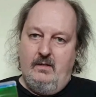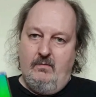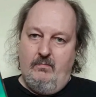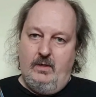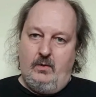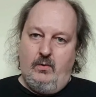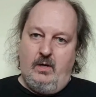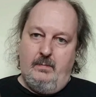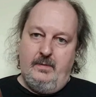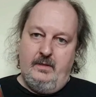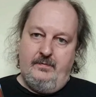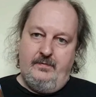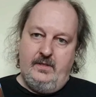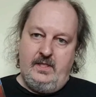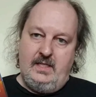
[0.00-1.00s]
requirement
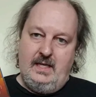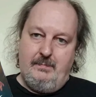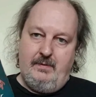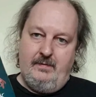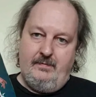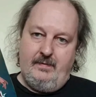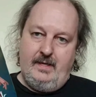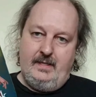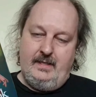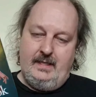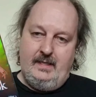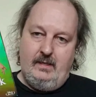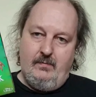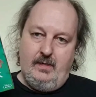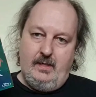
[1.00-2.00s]
for slip fan
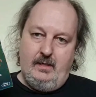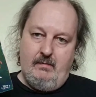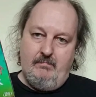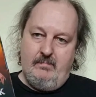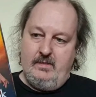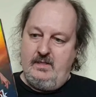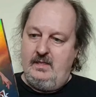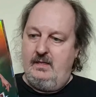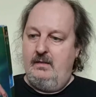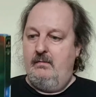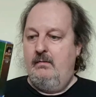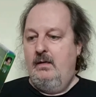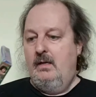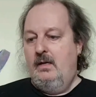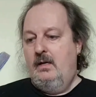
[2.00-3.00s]
anyway, so
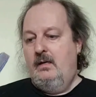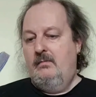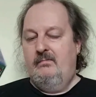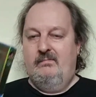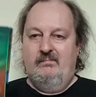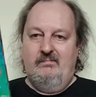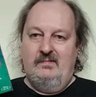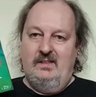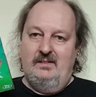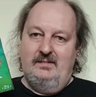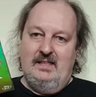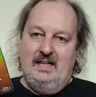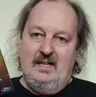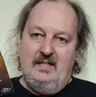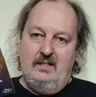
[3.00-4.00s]

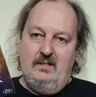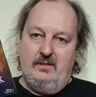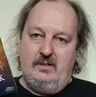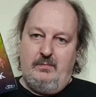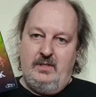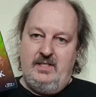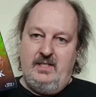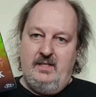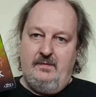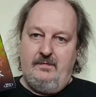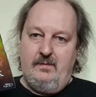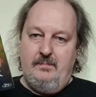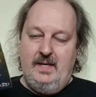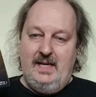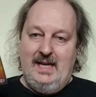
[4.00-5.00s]
it looks pretty enough
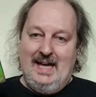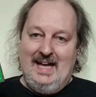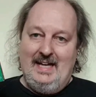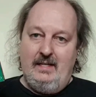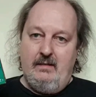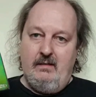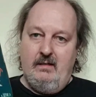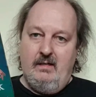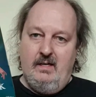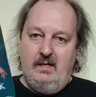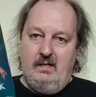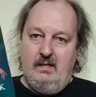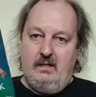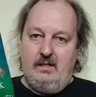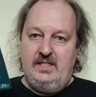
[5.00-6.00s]
to me. And
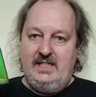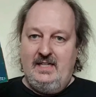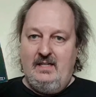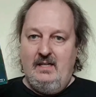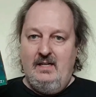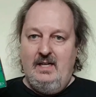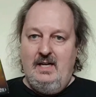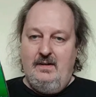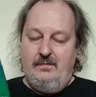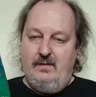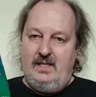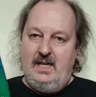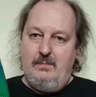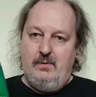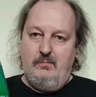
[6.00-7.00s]
like I said, if I
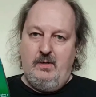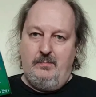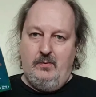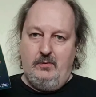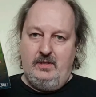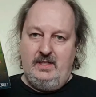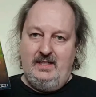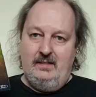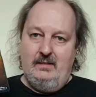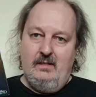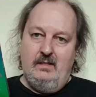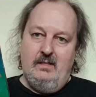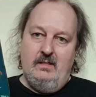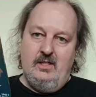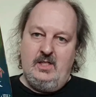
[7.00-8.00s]
keep on reporting
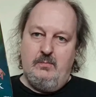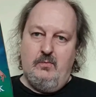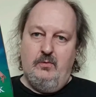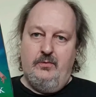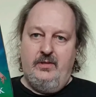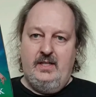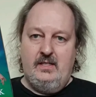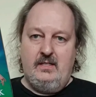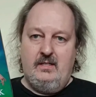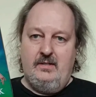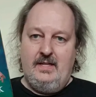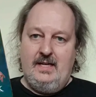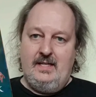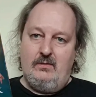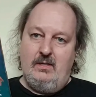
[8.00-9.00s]
small things like
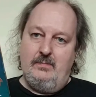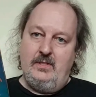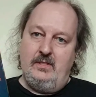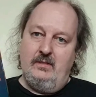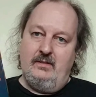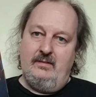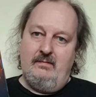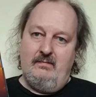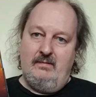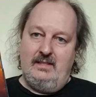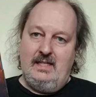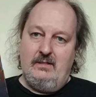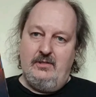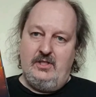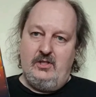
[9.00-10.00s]
that to Amazon,
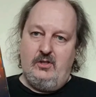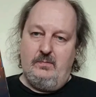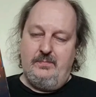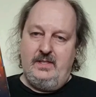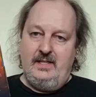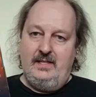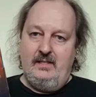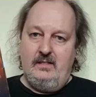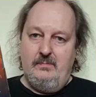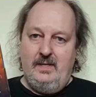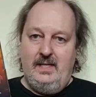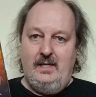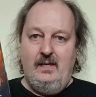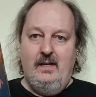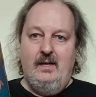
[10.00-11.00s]
they'll stop saying to
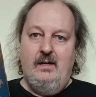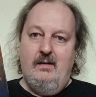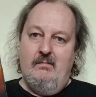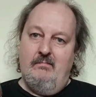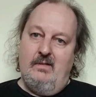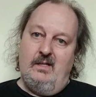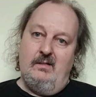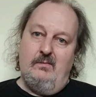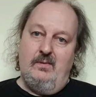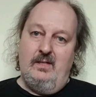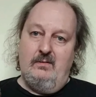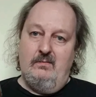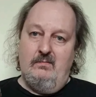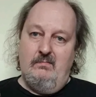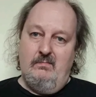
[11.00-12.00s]
me, oh
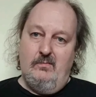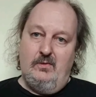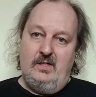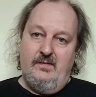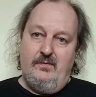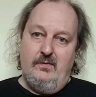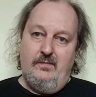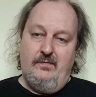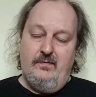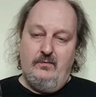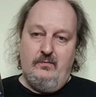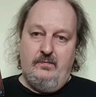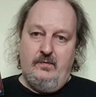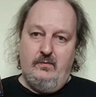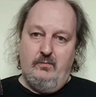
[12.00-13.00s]
well, we'll give you a
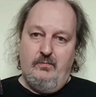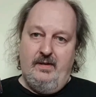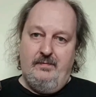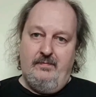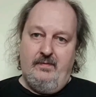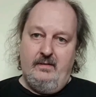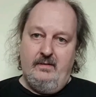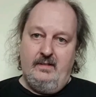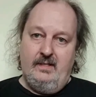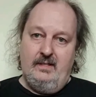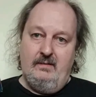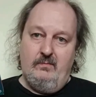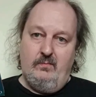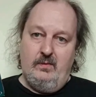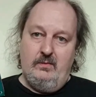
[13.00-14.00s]
full refund
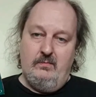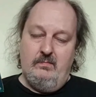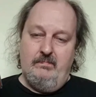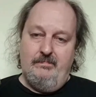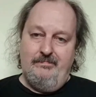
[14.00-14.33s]
and we'll